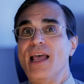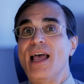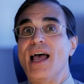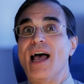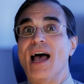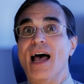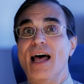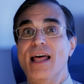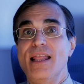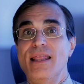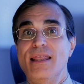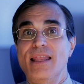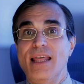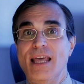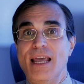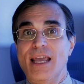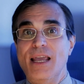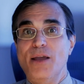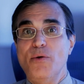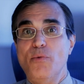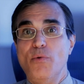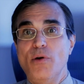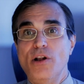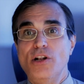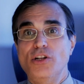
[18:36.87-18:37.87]
and they
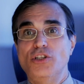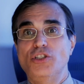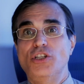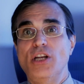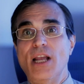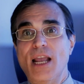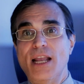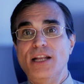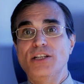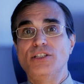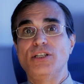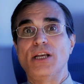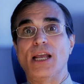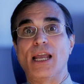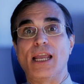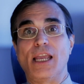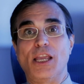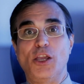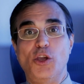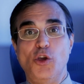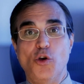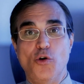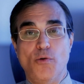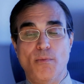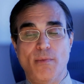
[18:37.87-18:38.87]
will change
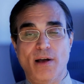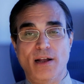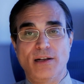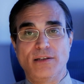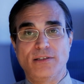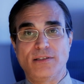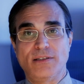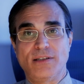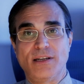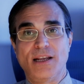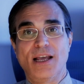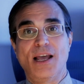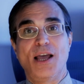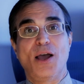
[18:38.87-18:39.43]
humans.